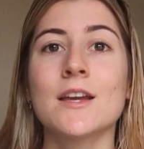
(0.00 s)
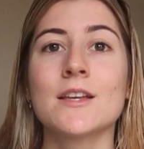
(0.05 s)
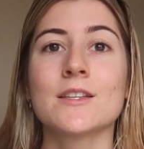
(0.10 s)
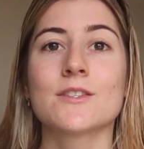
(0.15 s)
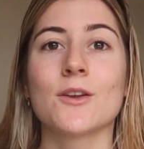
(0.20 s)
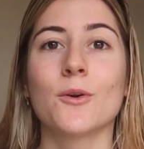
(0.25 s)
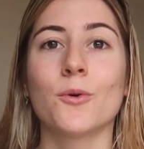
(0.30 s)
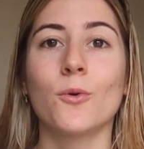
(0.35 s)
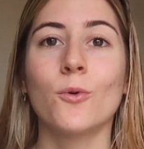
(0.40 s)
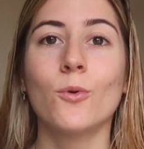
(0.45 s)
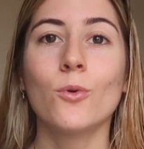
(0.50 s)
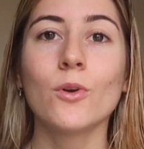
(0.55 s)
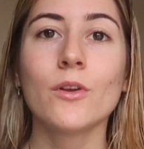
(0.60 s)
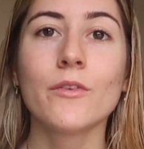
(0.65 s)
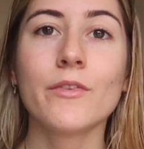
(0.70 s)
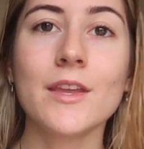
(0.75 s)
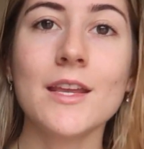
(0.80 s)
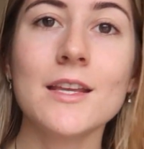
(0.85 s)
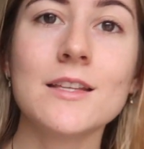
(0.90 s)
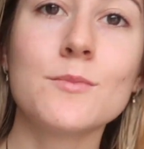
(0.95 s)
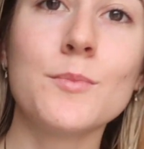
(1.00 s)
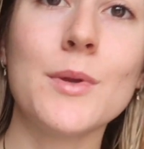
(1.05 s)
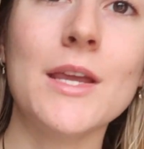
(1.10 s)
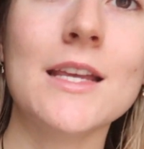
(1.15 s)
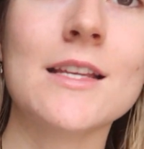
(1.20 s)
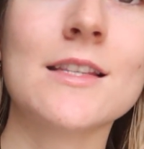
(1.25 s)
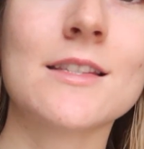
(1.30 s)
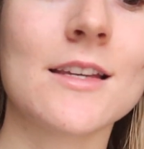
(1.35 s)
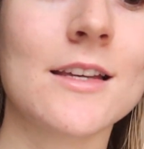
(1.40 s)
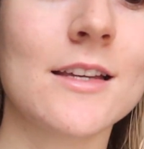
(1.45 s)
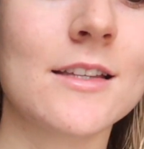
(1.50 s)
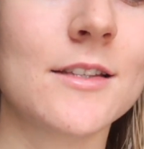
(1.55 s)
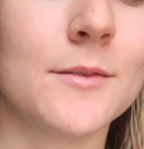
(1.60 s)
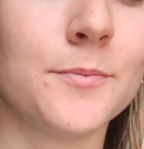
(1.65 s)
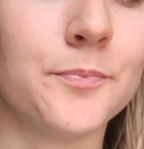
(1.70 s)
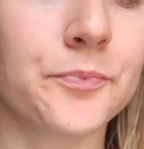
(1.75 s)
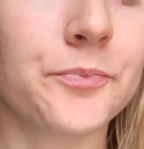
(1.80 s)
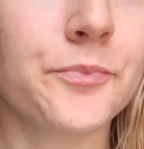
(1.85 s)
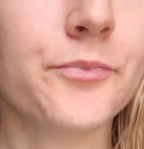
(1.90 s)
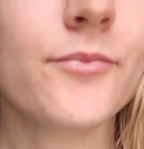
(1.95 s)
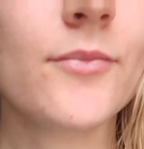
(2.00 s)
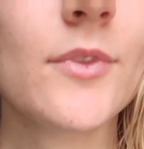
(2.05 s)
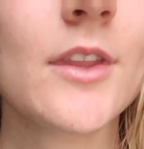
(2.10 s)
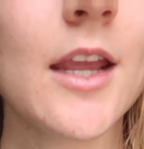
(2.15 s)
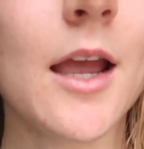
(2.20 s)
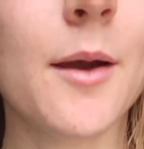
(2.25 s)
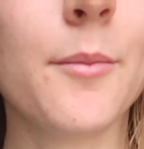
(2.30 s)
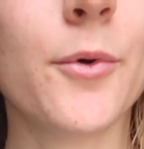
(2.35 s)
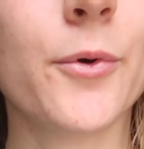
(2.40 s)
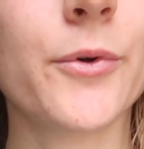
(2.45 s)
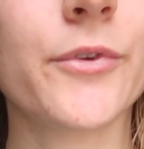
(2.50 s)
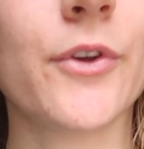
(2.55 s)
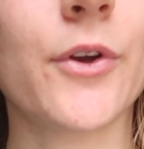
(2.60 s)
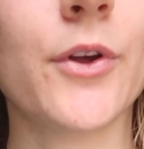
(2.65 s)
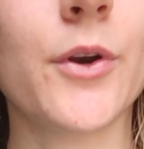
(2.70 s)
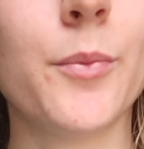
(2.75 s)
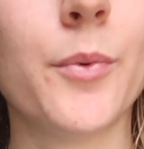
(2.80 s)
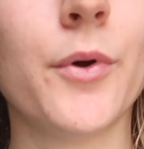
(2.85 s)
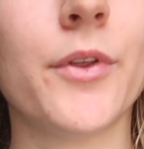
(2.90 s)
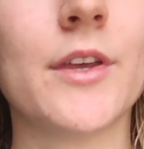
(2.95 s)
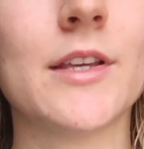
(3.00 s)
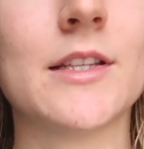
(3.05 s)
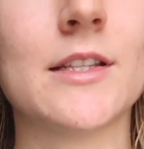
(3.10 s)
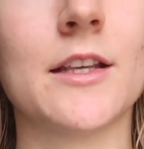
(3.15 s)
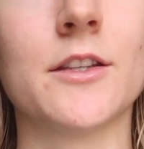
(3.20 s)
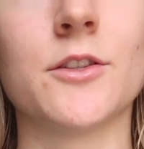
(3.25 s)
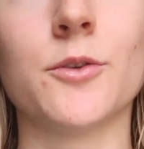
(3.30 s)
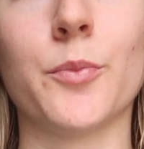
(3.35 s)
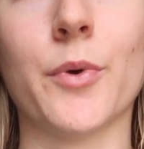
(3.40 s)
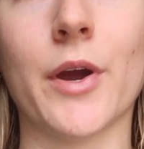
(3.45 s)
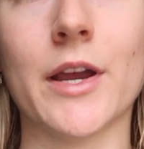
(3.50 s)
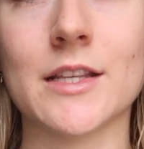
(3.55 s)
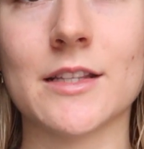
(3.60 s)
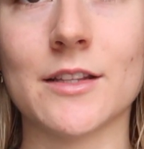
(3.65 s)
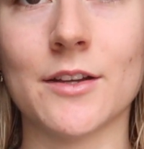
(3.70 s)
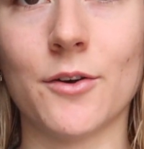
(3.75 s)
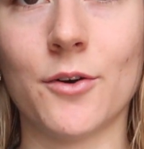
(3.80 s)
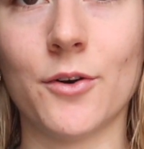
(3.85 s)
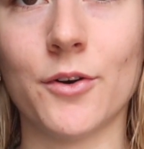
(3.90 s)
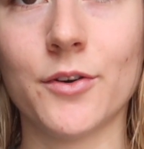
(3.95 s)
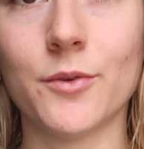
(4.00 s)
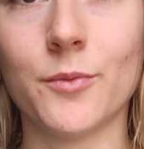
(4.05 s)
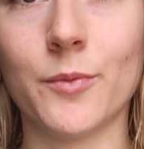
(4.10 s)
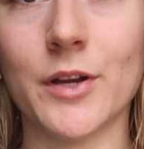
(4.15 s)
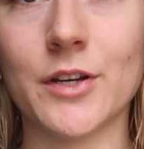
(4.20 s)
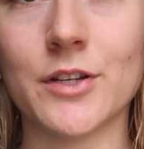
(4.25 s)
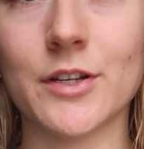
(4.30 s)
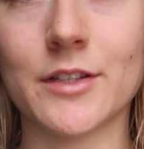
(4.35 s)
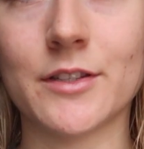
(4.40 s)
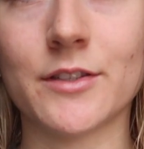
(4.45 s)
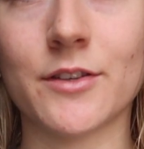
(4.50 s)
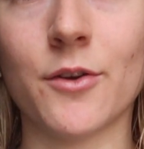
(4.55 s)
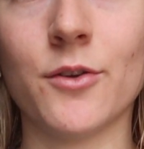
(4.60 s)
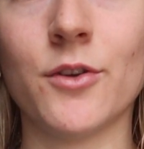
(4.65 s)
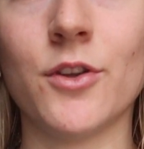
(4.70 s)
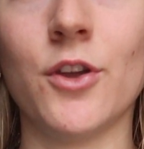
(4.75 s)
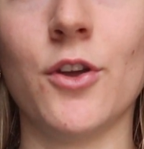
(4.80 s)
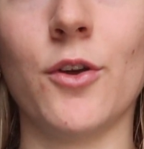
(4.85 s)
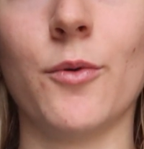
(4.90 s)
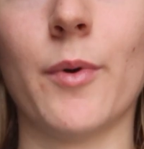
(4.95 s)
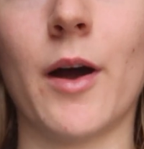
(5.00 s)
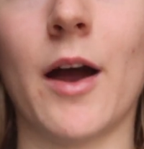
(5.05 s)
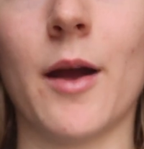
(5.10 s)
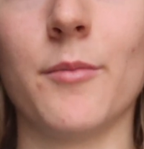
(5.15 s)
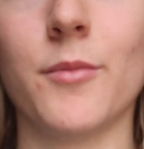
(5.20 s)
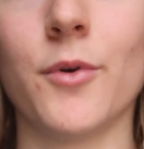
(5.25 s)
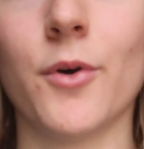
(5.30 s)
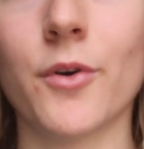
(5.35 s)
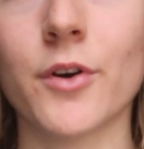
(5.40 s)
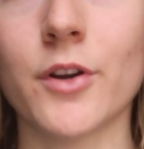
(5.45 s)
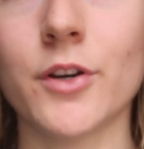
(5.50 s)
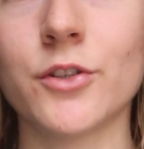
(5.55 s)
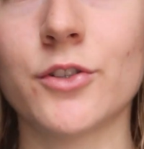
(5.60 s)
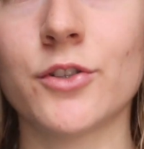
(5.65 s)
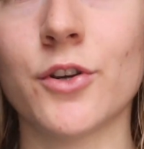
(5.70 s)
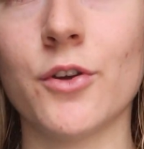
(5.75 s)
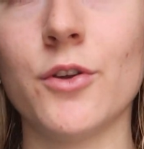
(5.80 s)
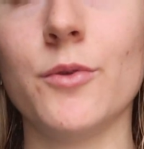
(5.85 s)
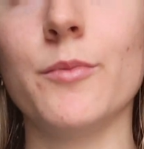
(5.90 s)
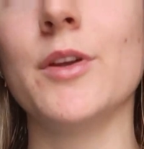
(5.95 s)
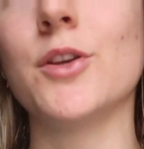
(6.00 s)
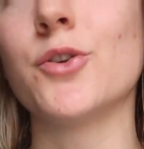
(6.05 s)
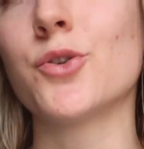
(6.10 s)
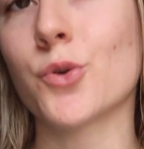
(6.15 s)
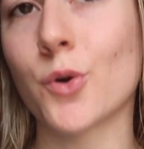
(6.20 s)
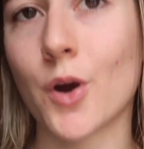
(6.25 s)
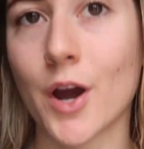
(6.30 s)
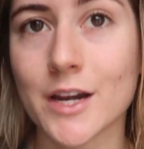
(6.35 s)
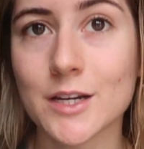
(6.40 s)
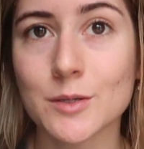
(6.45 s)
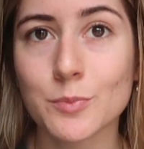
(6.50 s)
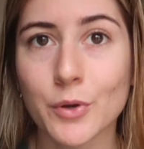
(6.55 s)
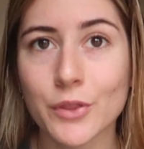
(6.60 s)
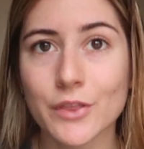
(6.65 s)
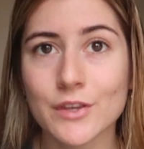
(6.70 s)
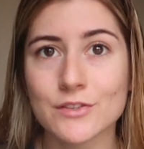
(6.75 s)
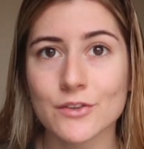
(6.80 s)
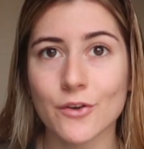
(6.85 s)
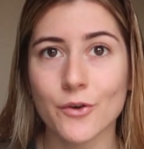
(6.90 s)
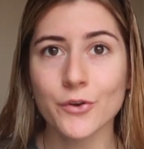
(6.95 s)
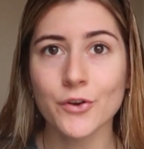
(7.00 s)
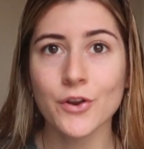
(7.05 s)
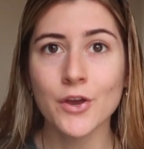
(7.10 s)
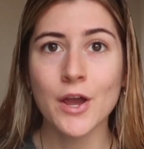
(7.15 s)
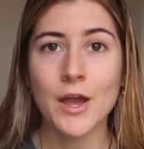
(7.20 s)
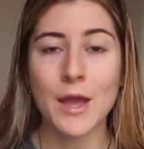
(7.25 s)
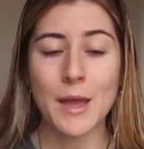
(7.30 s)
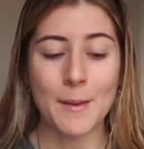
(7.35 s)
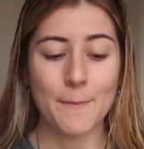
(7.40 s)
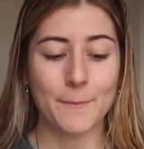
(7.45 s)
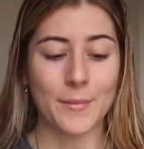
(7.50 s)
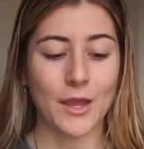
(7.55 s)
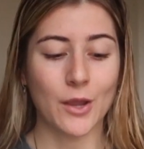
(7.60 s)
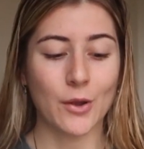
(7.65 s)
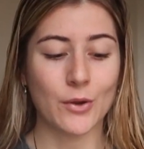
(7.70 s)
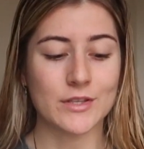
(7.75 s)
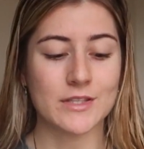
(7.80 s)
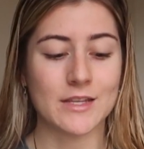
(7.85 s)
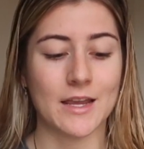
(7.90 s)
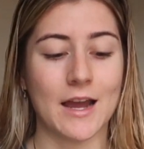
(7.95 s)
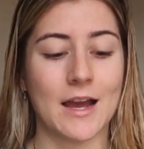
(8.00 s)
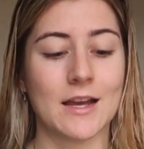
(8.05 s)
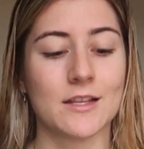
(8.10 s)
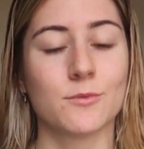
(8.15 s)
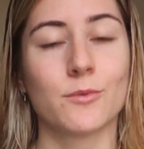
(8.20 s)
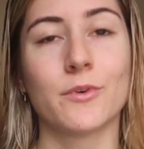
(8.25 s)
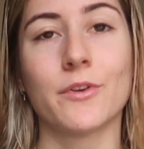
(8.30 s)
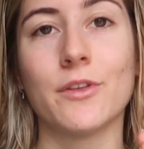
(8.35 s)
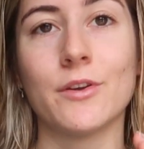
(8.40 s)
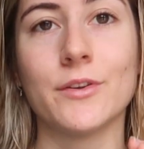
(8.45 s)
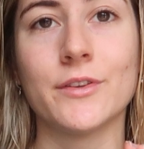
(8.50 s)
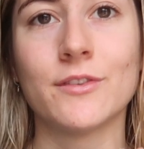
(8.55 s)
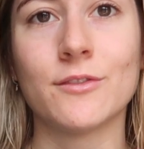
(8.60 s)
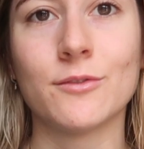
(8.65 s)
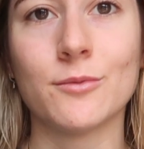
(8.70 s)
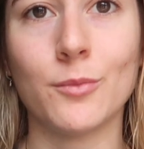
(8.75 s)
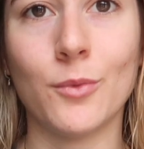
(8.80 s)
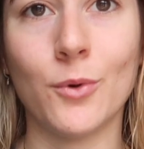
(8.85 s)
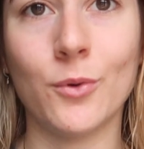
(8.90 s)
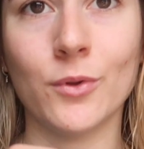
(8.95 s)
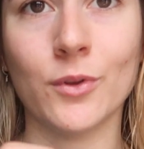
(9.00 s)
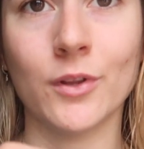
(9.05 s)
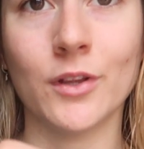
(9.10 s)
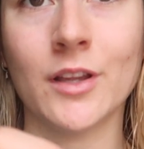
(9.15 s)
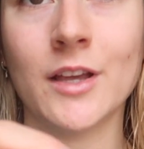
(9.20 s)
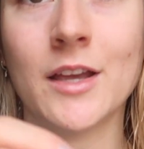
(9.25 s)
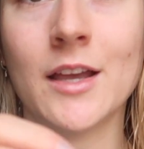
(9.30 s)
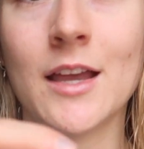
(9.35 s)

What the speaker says: So all of these pieces, I'm also going to put this little bracelet on, which is so cute, but I'm not going to show you me trying to put this on because it has one of those small